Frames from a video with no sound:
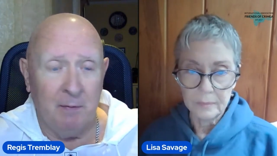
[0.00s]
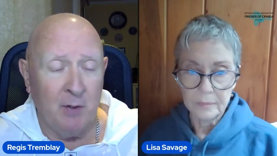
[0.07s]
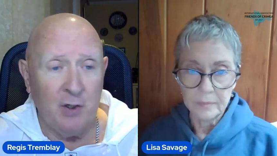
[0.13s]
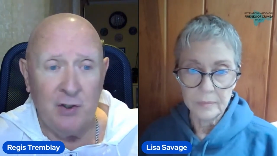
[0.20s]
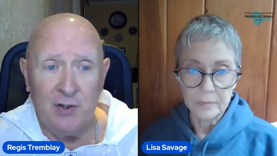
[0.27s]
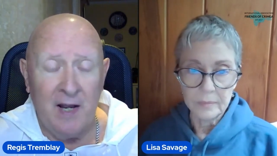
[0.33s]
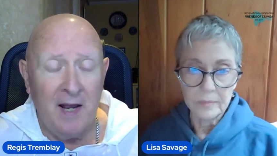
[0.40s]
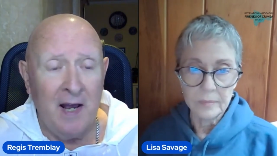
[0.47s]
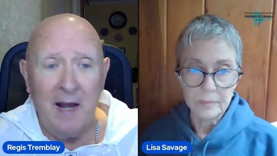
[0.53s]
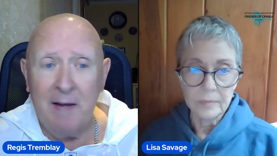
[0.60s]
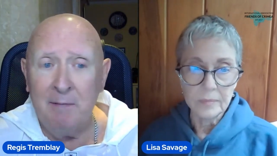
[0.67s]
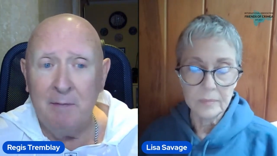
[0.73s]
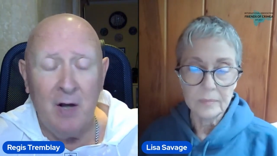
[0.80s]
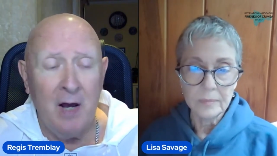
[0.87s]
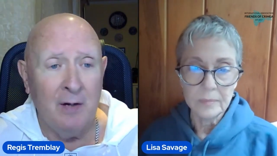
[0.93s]
Speaker 1: because
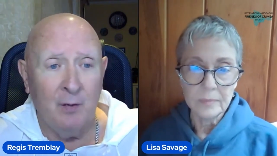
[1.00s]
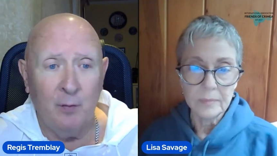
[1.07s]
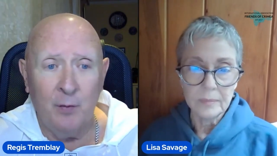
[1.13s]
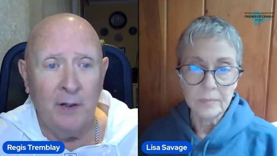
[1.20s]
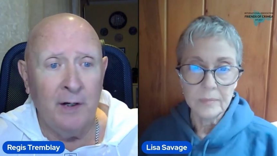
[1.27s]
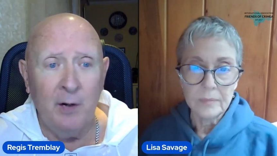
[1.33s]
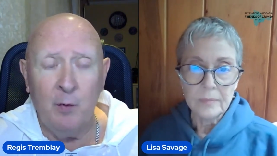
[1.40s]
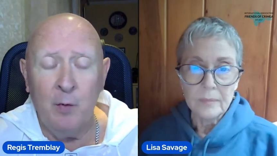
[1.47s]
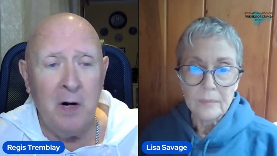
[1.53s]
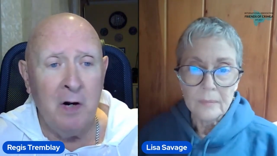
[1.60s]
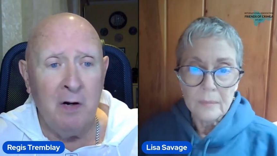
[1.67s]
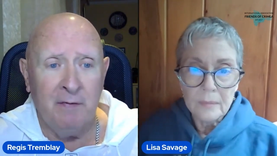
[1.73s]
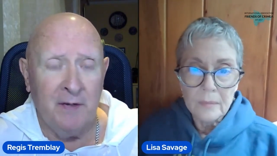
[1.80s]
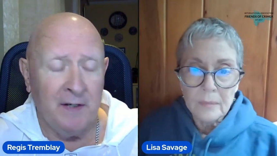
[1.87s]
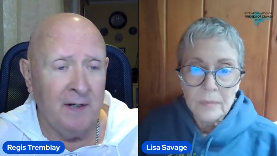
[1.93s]
I'm not really aware
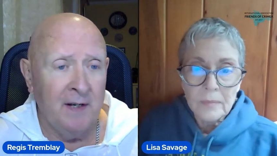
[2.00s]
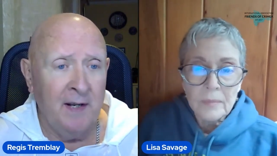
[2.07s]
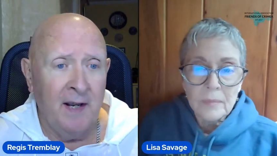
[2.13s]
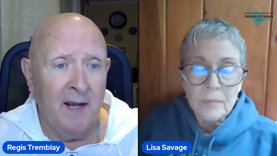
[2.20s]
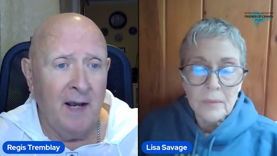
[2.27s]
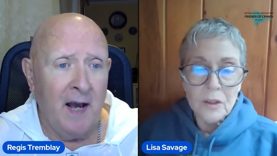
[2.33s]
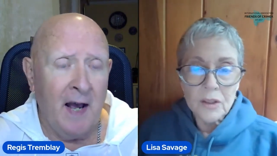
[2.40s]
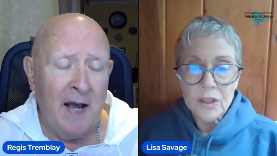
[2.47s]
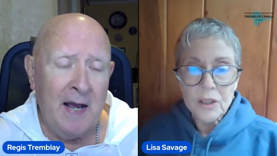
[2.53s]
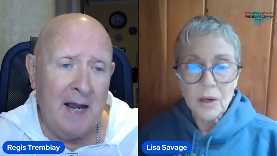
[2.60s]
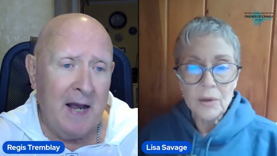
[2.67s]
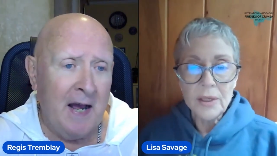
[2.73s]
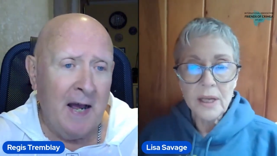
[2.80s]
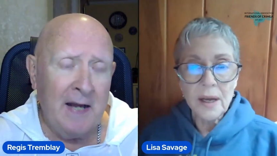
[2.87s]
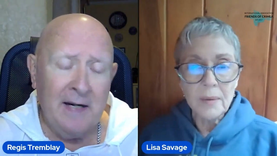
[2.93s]
of it. So, I,
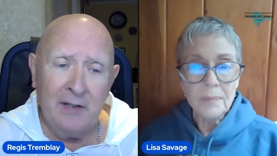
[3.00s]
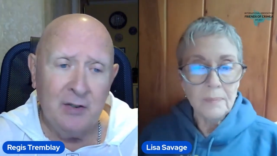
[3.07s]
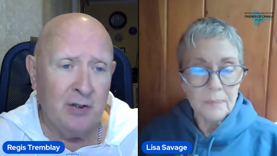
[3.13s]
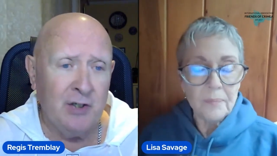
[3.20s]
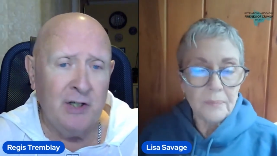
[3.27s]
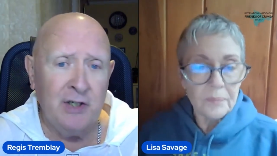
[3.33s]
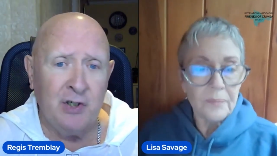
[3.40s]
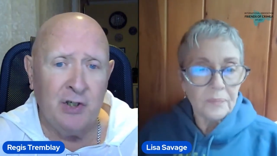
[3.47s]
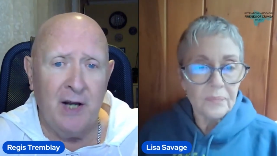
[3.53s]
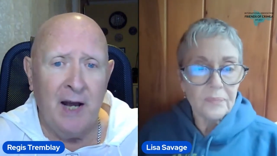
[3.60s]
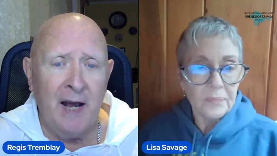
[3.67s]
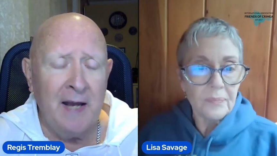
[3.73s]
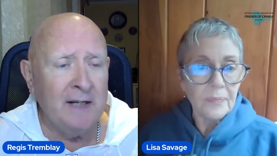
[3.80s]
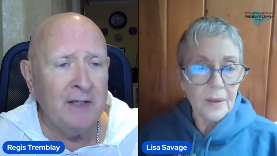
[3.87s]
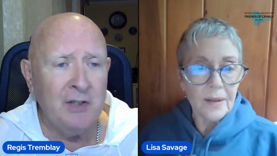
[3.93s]
yeah. I didn't teach.
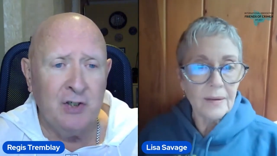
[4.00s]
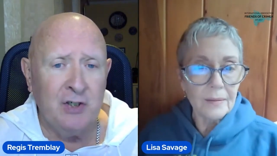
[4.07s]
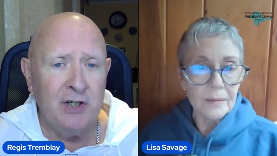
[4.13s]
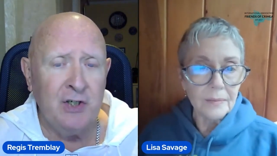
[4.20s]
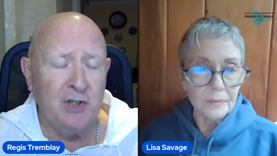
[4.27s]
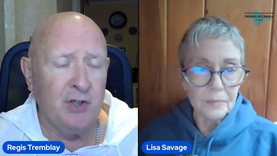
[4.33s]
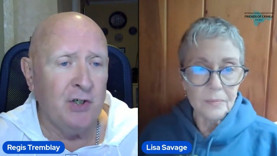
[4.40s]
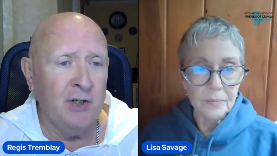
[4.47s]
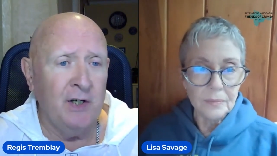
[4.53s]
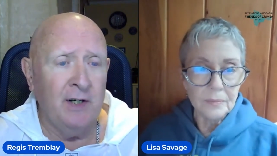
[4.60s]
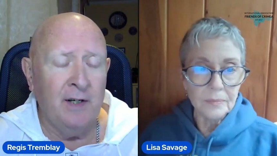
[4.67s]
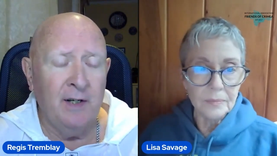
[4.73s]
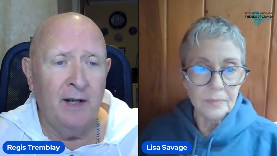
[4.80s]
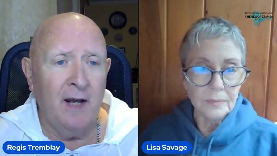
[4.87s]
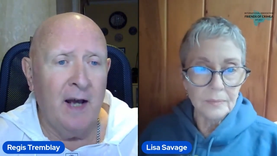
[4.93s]
I didn't teach.
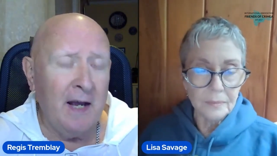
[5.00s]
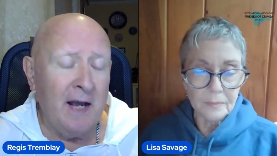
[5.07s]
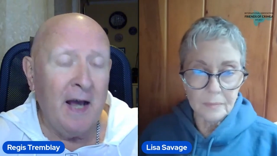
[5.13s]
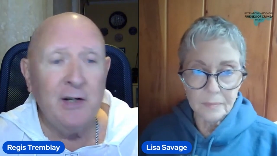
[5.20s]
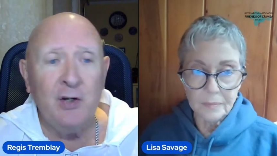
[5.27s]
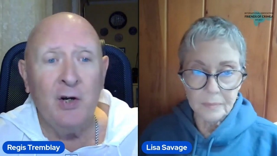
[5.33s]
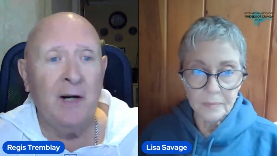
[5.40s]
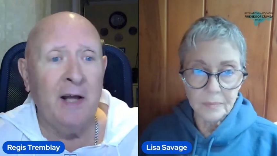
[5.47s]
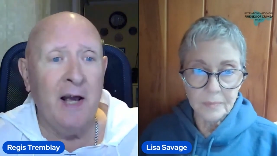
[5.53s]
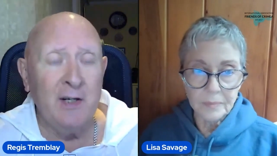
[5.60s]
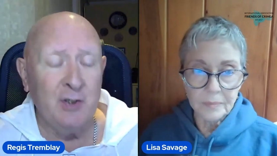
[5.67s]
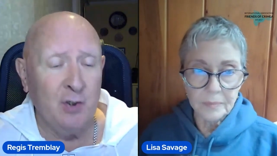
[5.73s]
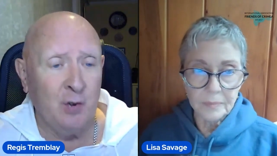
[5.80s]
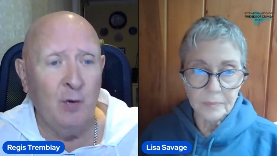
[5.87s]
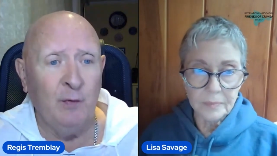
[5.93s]
I, I taught high
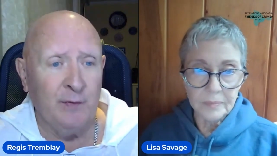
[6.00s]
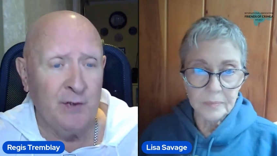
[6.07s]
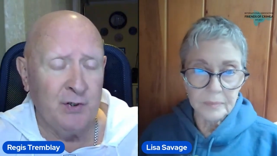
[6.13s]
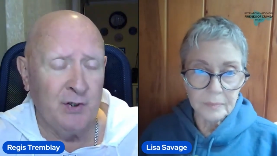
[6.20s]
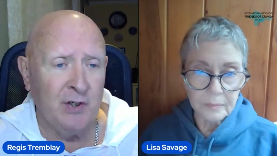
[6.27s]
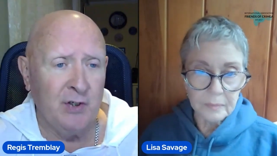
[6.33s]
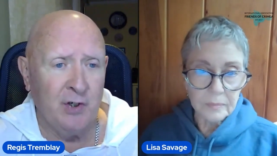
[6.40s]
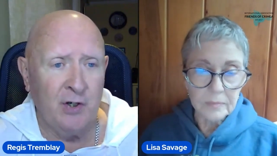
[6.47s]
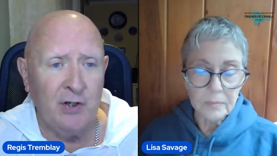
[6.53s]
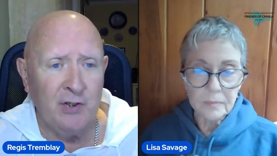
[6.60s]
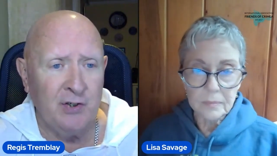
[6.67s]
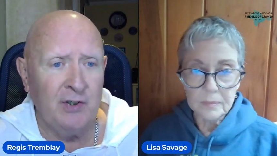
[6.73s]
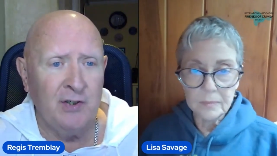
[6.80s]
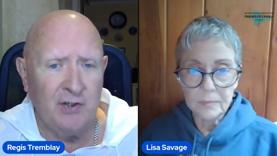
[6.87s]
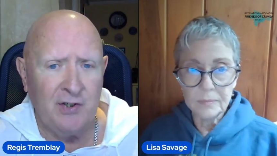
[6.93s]
school for six years
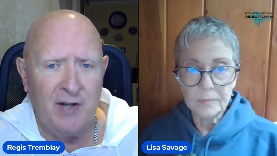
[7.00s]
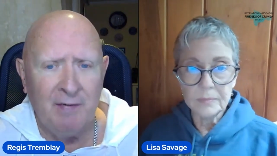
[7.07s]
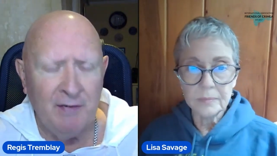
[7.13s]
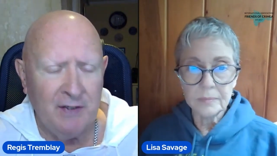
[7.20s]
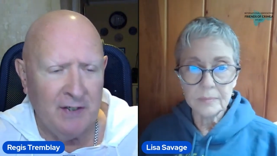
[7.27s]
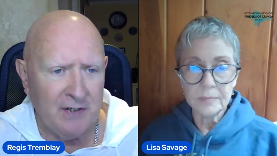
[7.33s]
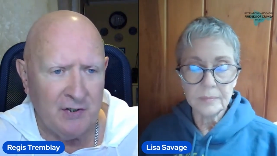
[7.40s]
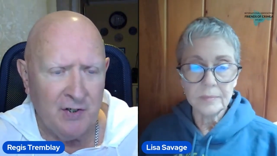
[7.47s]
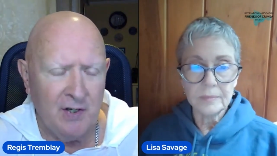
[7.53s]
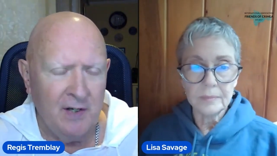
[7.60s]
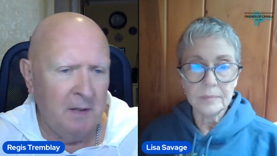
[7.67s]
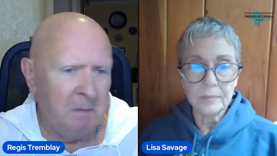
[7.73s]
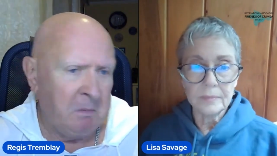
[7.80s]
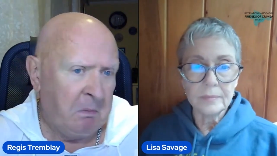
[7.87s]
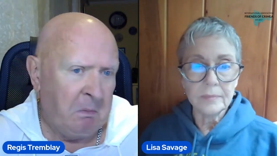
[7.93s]
in the 70s.
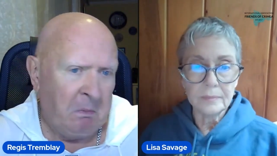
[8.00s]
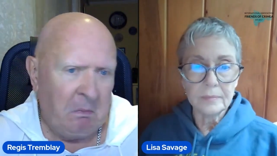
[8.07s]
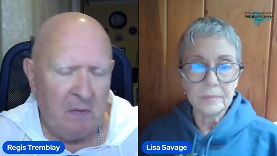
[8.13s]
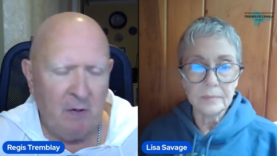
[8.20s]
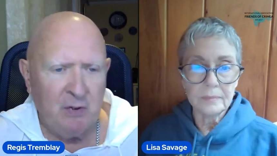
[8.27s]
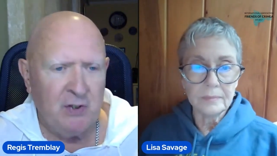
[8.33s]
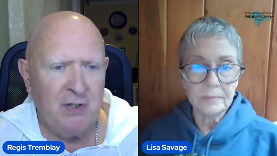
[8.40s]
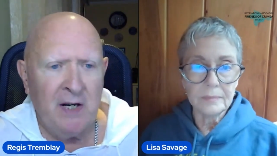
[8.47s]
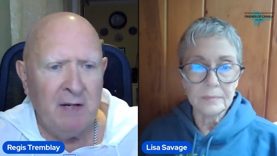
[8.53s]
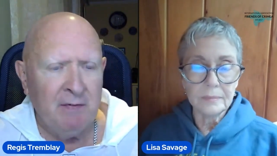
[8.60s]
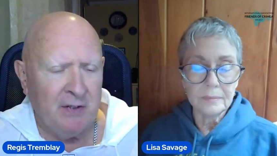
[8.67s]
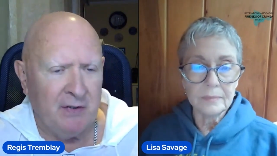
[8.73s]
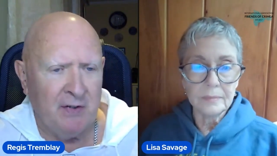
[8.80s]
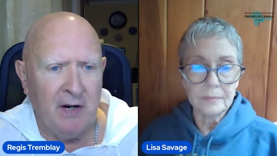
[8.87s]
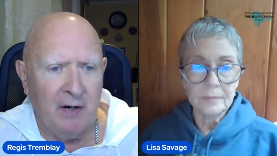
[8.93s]
There was none of
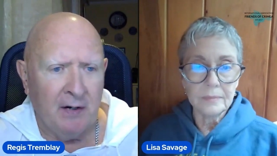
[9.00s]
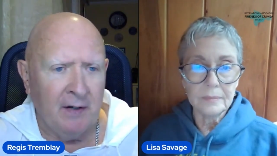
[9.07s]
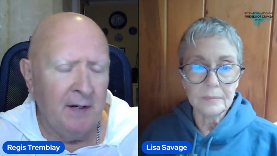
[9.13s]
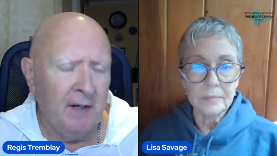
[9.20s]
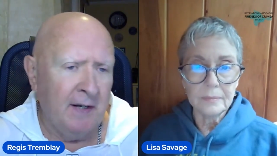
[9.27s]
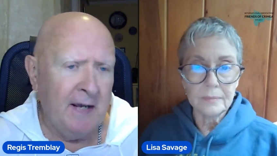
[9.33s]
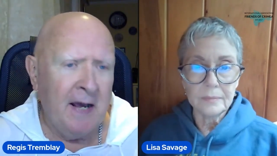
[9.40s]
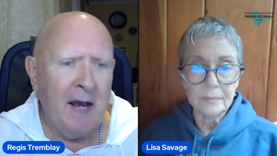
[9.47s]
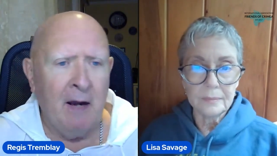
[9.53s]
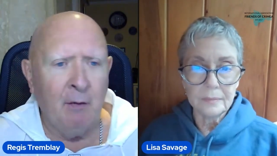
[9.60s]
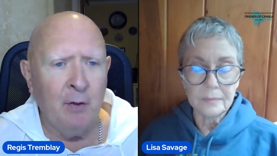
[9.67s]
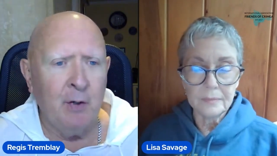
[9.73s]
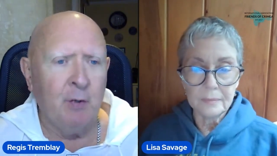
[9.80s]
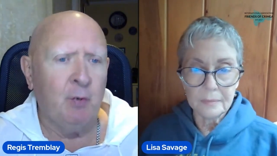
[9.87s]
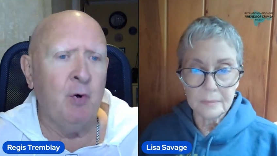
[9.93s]
it there. Yeah, a
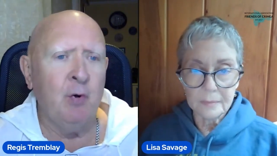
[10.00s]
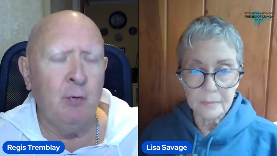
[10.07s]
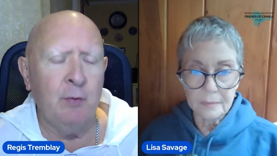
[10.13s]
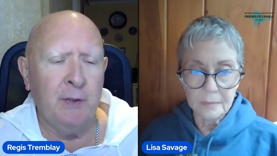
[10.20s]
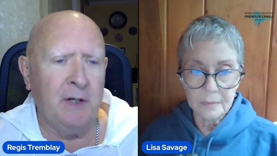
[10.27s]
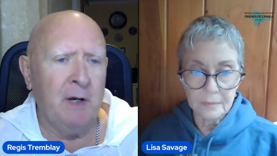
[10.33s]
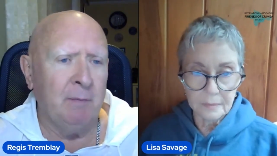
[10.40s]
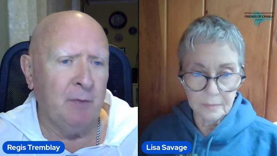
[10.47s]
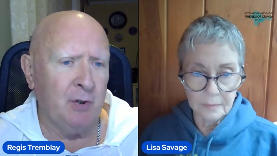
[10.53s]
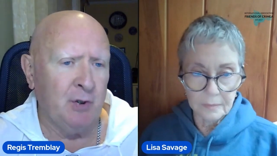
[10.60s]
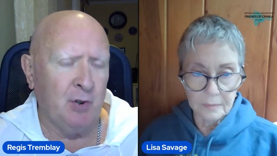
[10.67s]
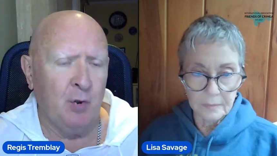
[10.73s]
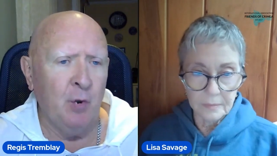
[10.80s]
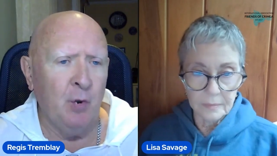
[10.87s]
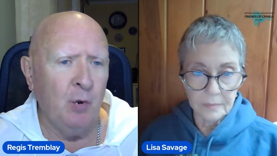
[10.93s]
recruiter would come to
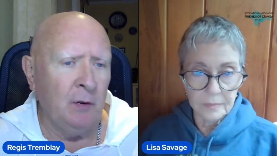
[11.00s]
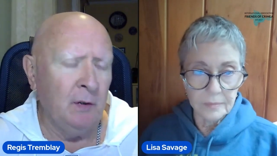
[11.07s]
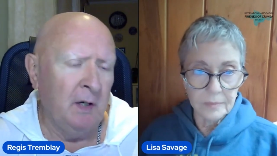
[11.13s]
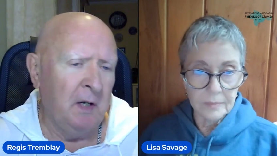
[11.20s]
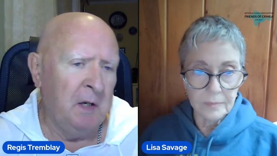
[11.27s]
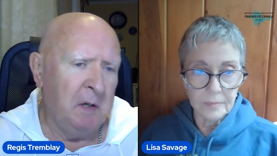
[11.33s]
school